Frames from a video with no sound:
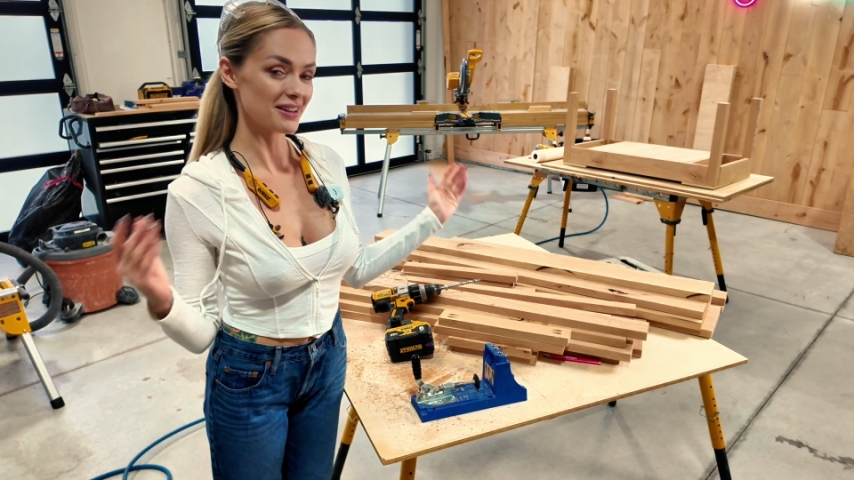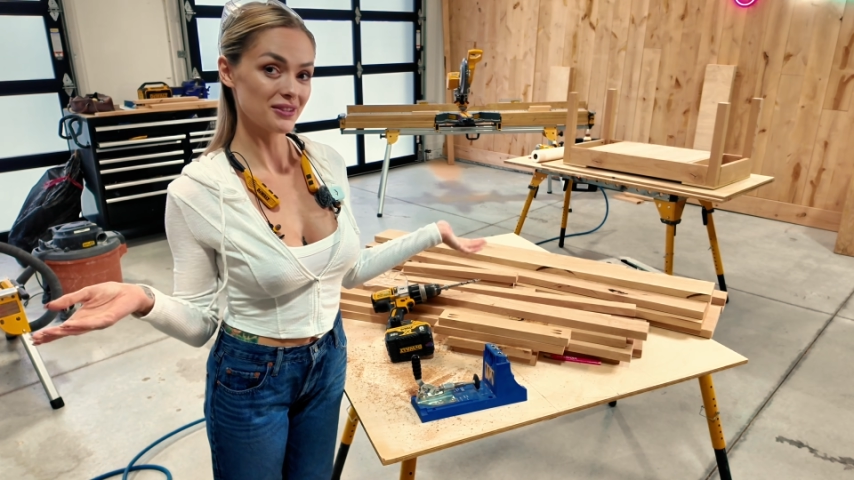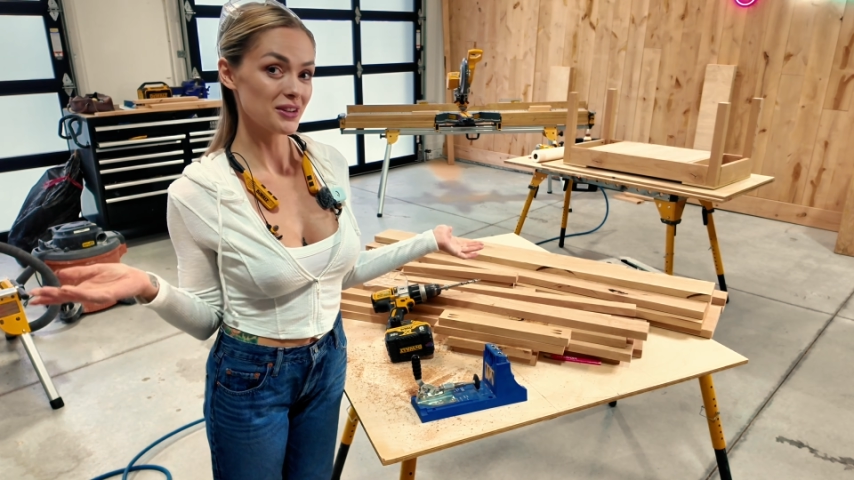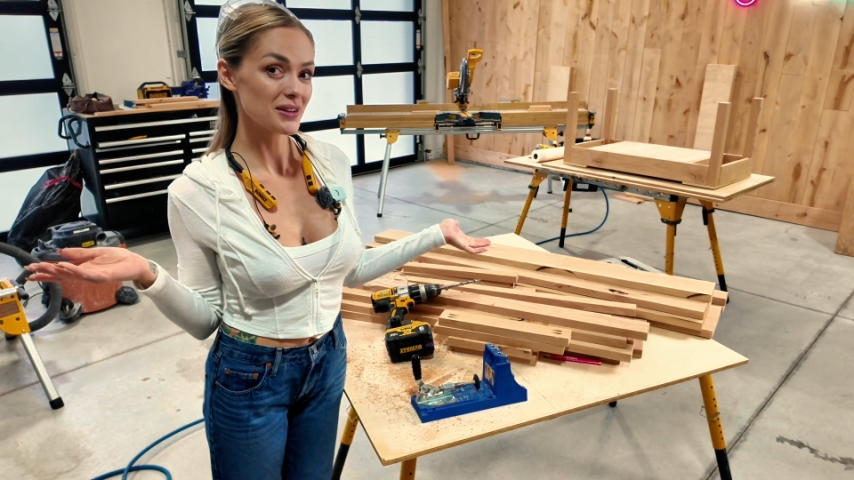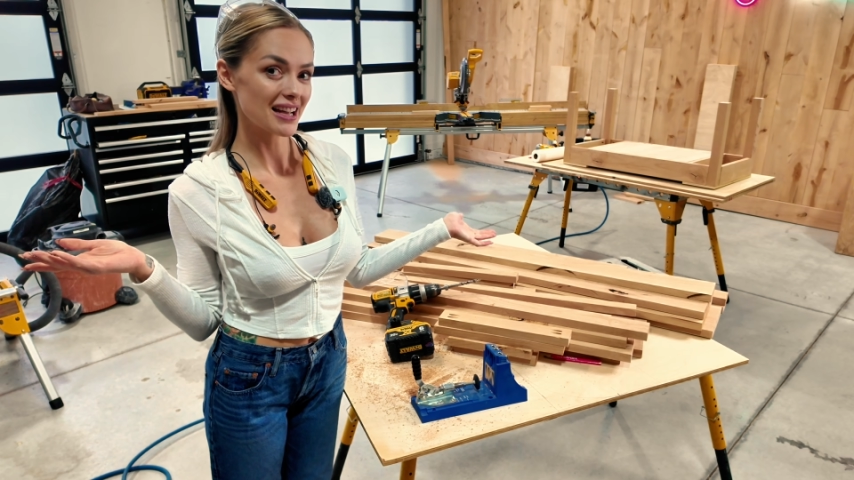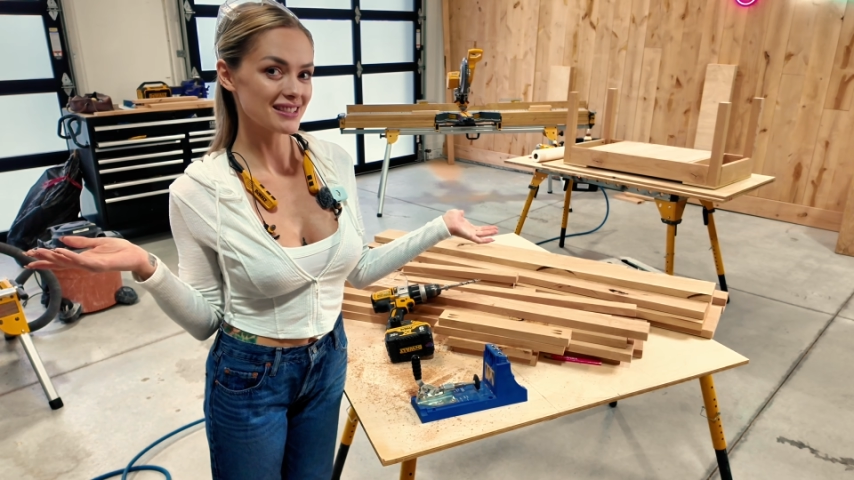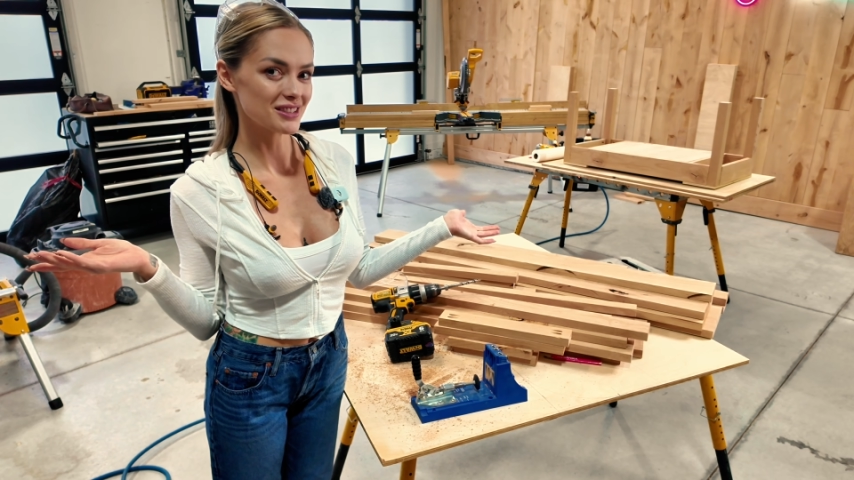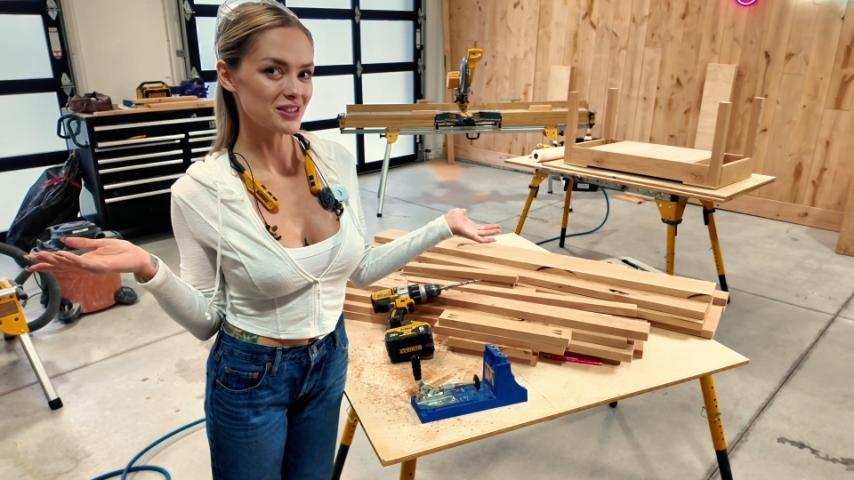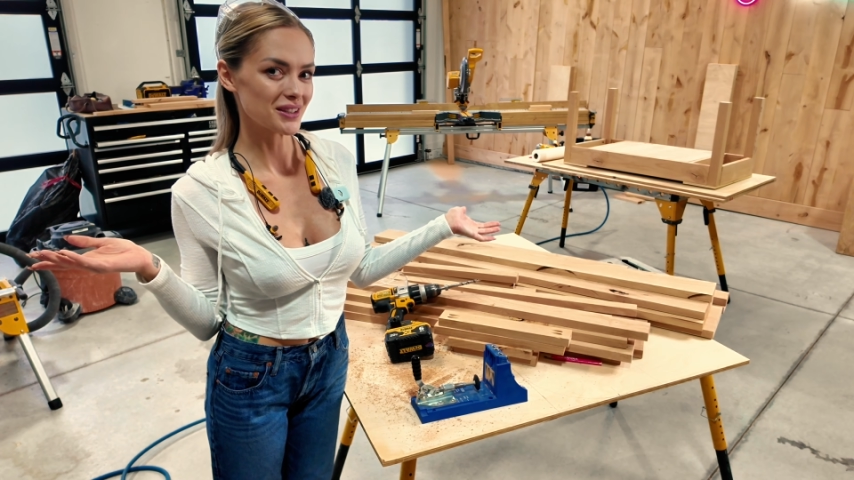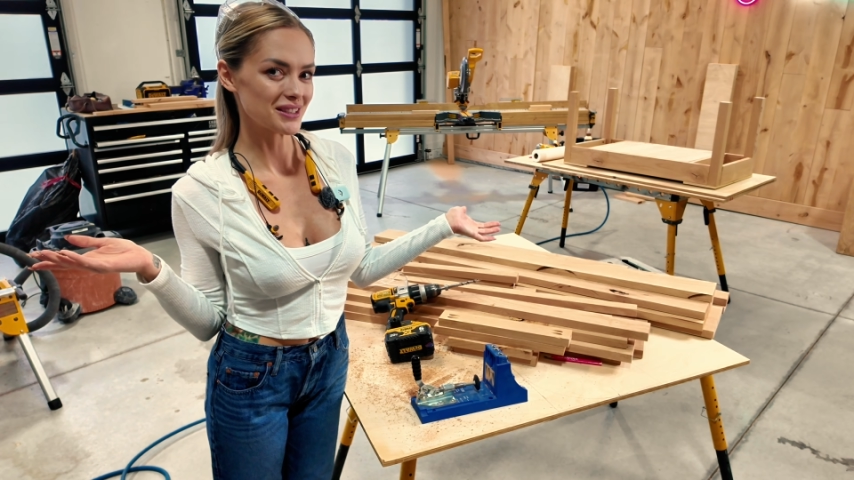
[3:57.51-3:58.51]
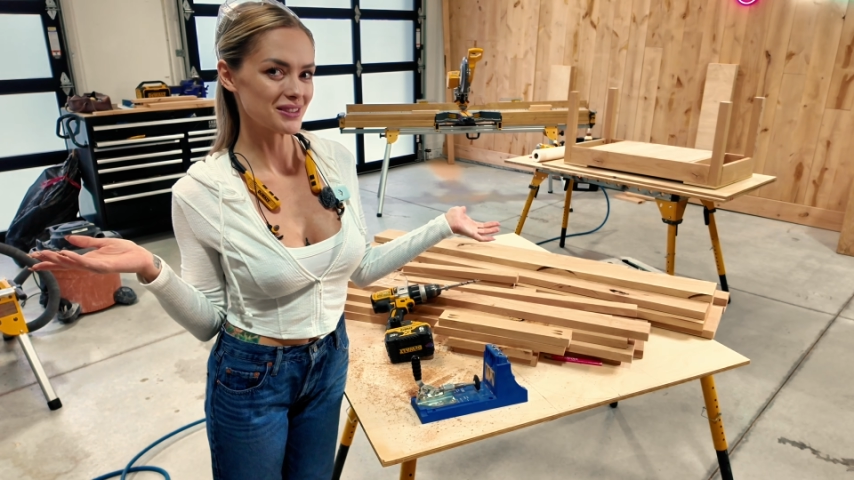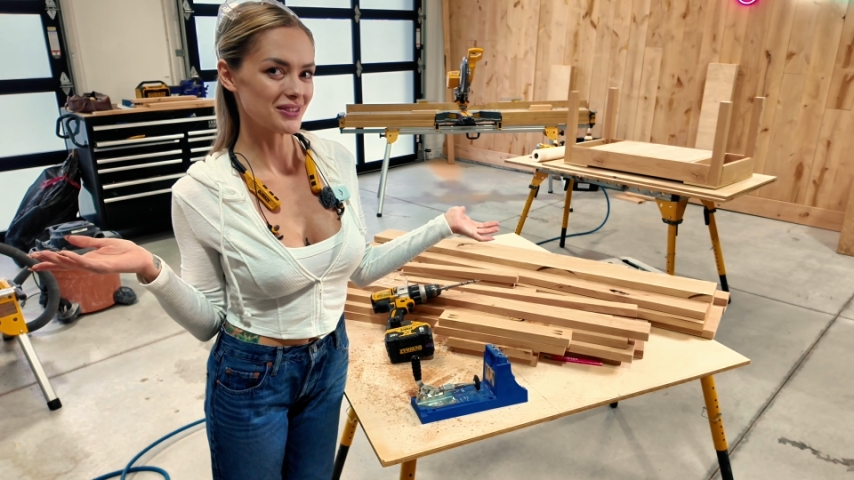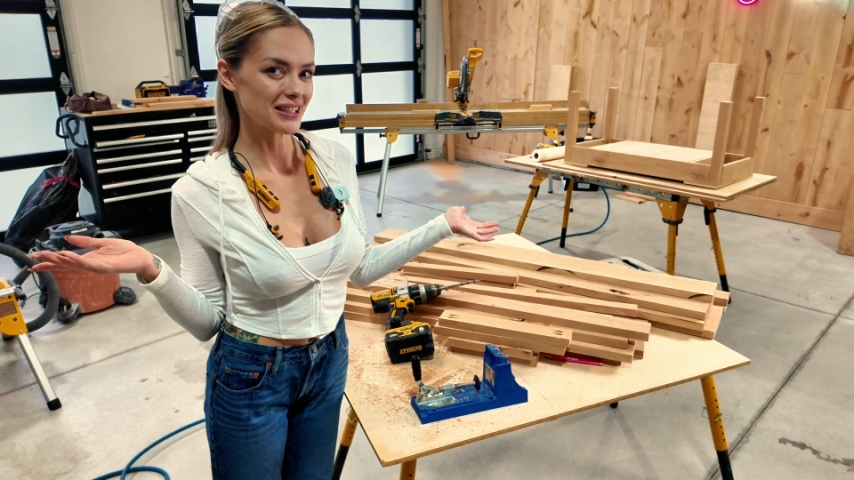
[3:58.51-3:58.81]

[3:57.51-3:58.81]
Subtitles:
if you guys enjoyed this